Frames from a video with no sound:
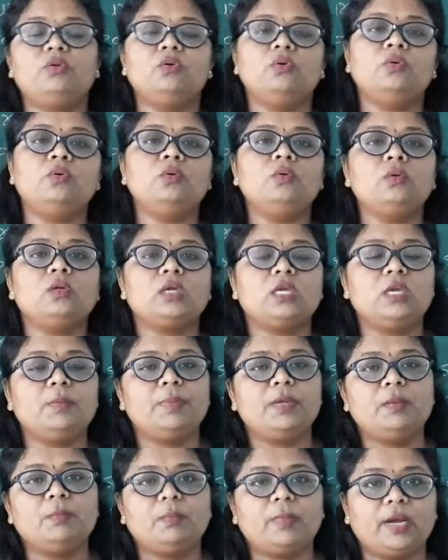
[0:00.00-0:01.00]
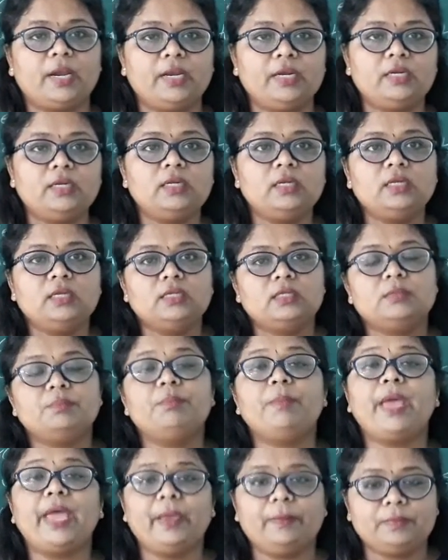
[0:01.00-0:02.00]
to keep in
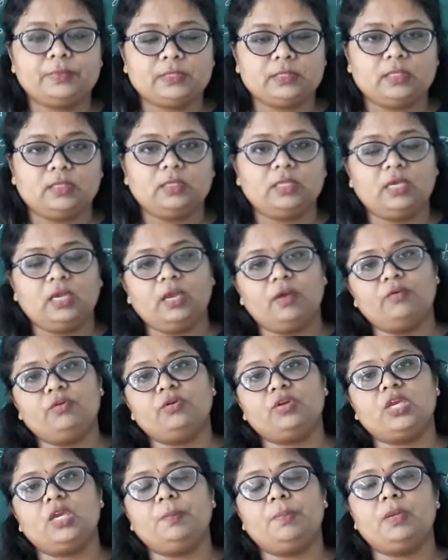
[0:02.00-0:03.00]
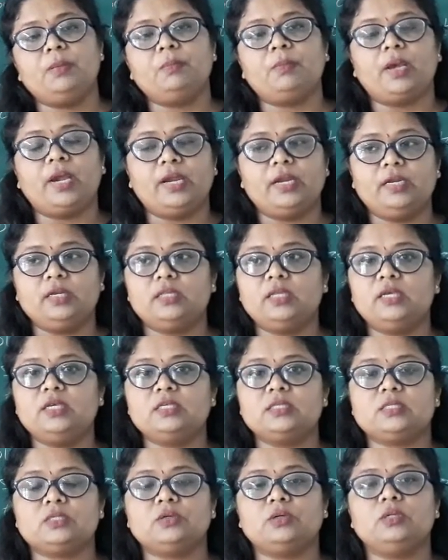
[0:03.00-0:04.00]
mind maps. They have to keep in mind the
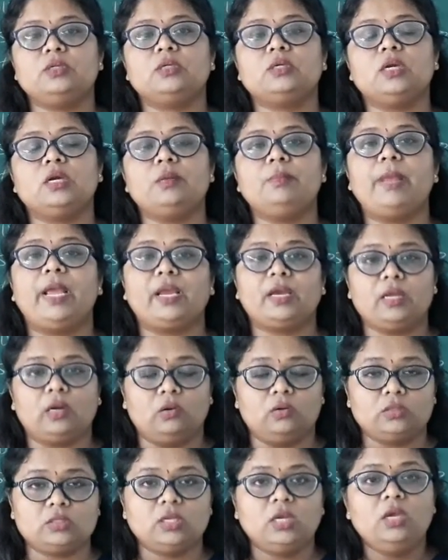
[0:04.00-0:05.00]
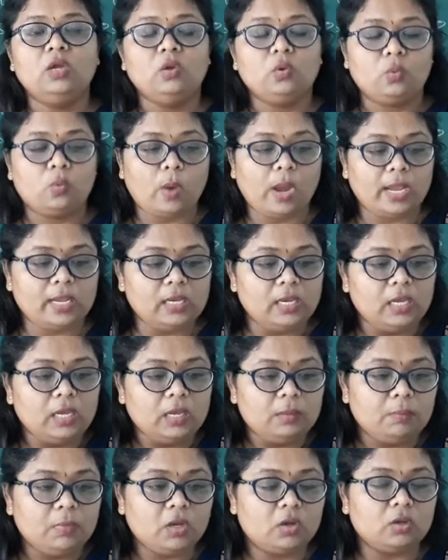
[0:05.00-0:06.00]
historical backgrounds.
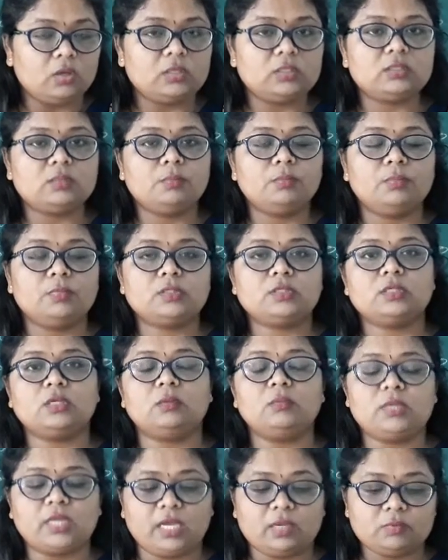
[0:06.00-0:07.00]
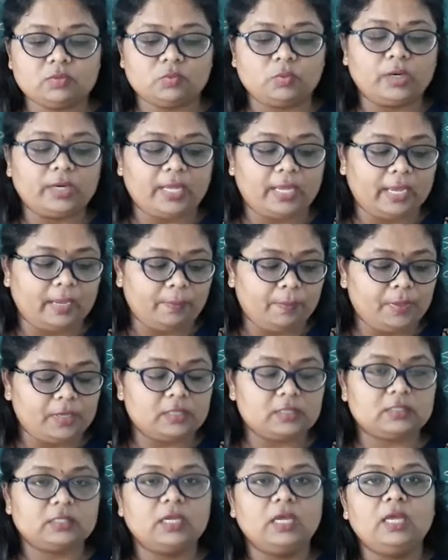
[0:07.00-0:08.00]
Why? Because sometimes what
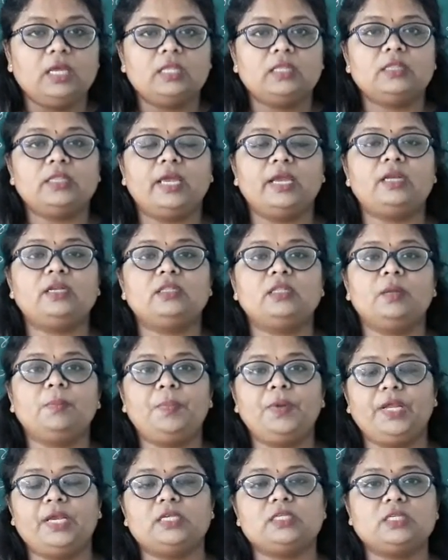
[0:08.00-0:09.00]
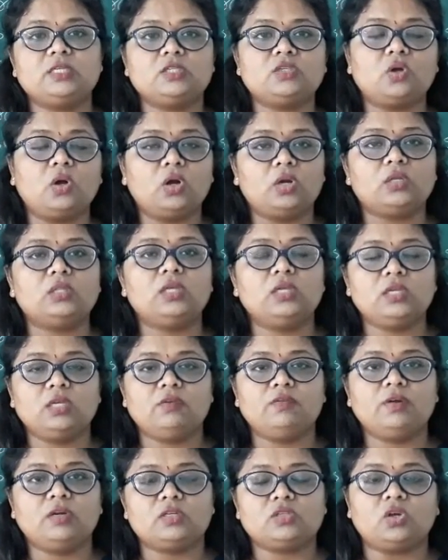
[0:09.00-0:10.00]
happens that the places or the
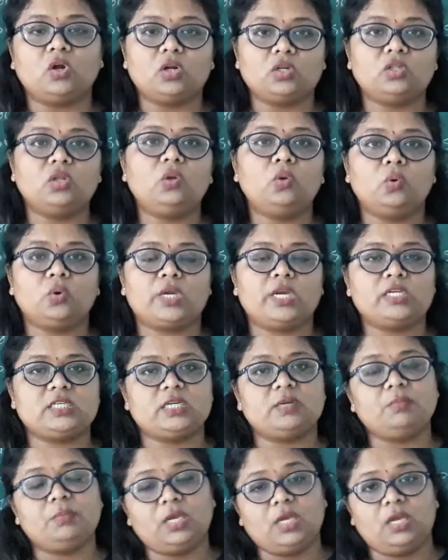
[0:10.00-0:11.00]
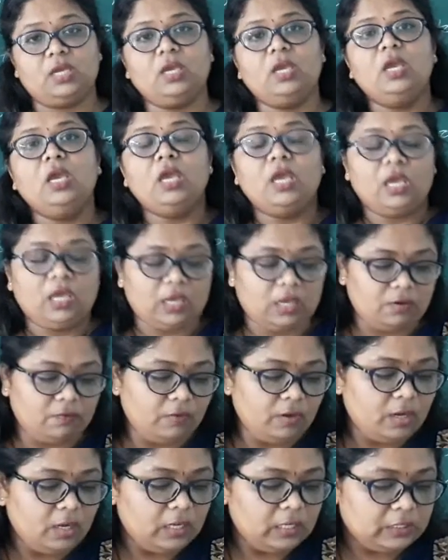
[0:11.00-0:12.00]
rivers or the location may
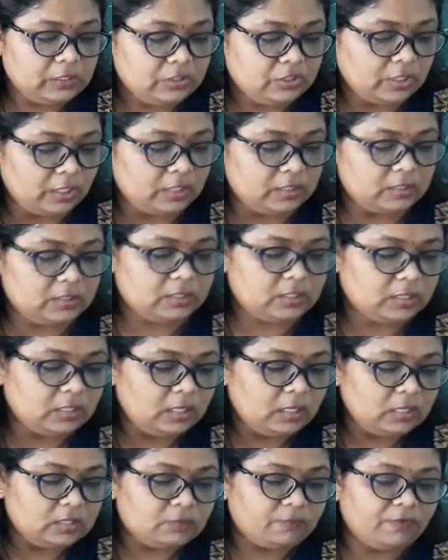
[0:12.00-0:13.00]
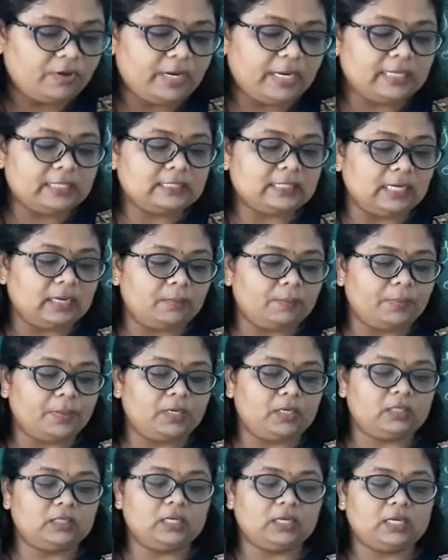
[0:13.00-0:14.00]
have changed. For
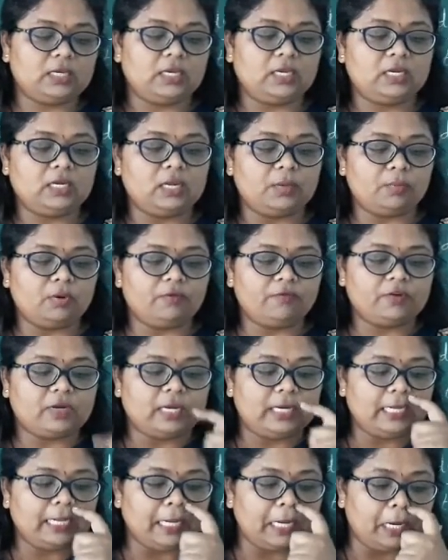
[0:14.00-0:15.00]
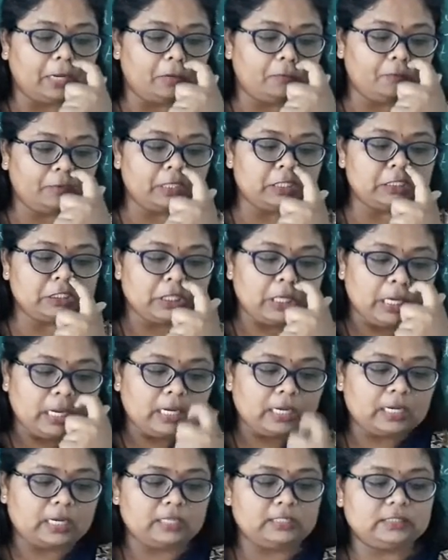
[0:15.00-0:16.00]
example, the kingdom of Kalinga, which
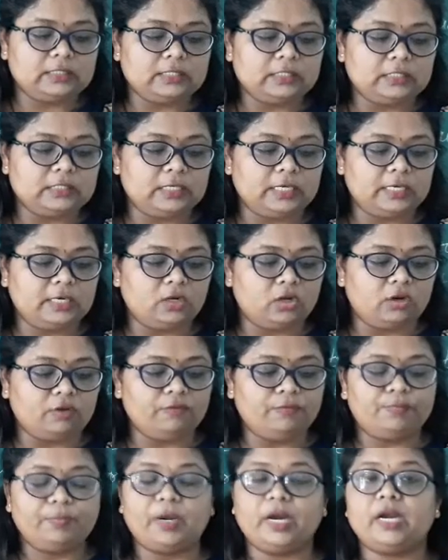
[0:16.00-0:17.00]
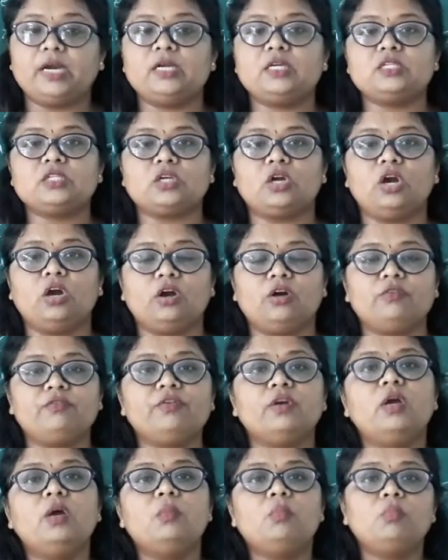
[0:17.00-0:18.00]
consisted of parts
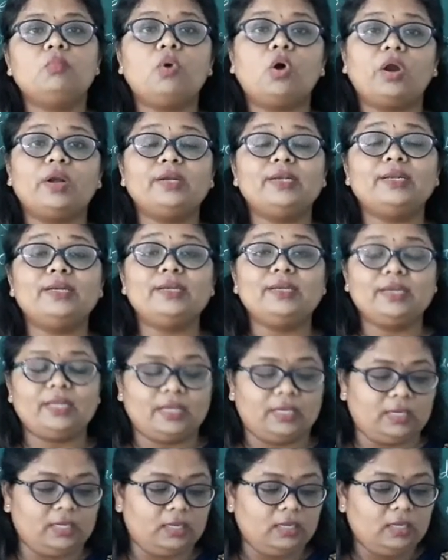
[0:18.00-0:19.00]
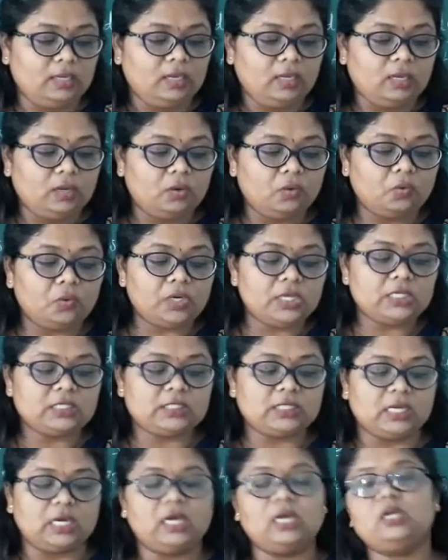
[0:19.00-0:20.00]
of modern day
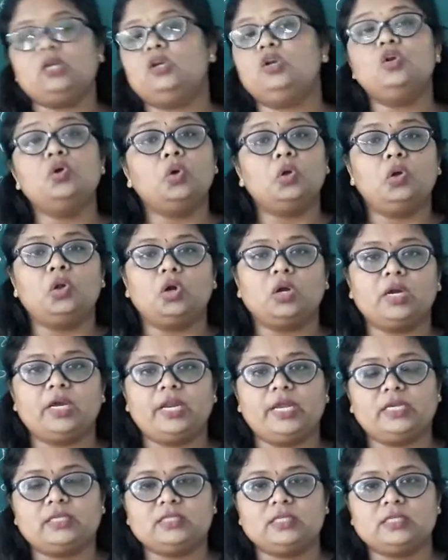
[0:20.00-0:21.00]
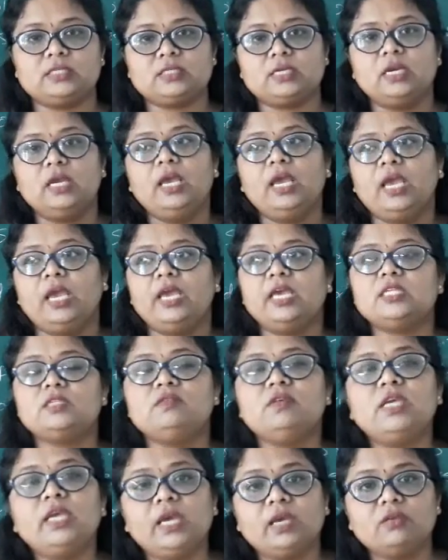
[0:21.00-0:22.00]
Odisha, no longer exists. As
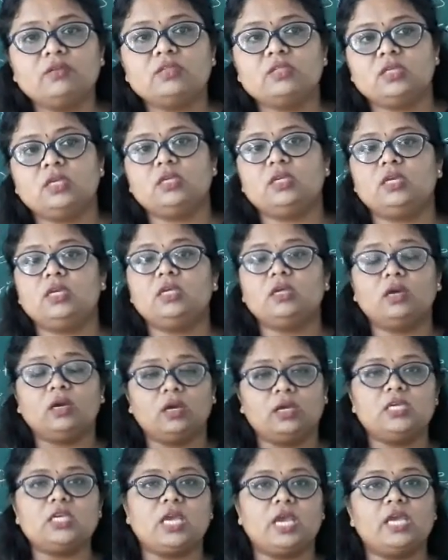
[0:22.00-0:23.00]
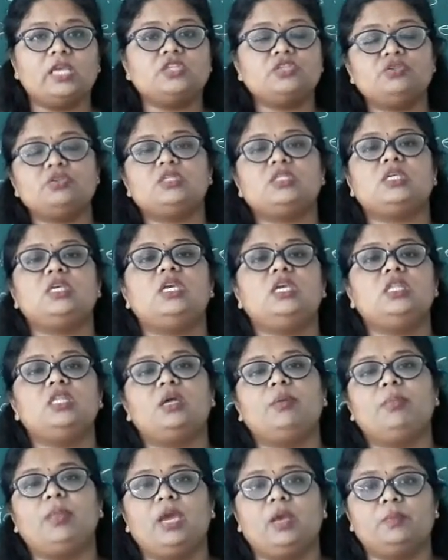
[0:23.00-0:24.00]
we have seen, as you see in
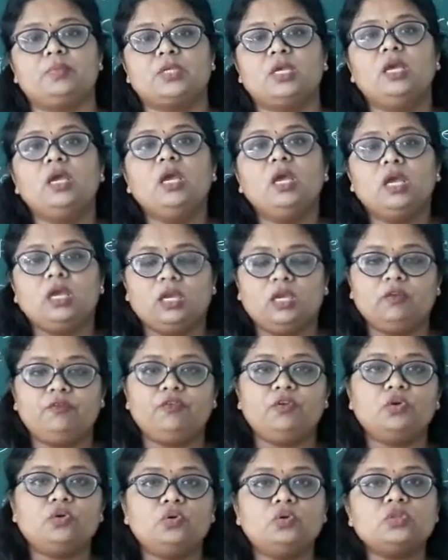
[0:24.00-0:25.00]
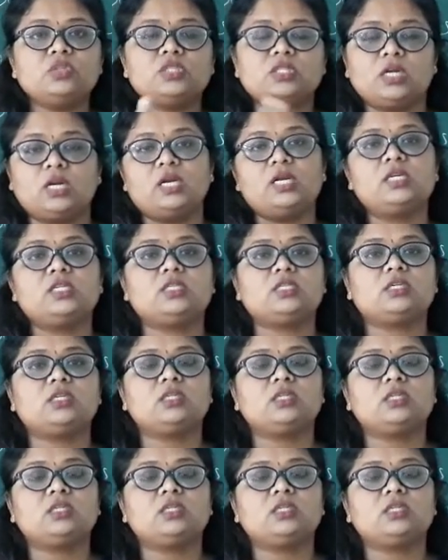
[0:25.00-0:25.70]
the map, if you search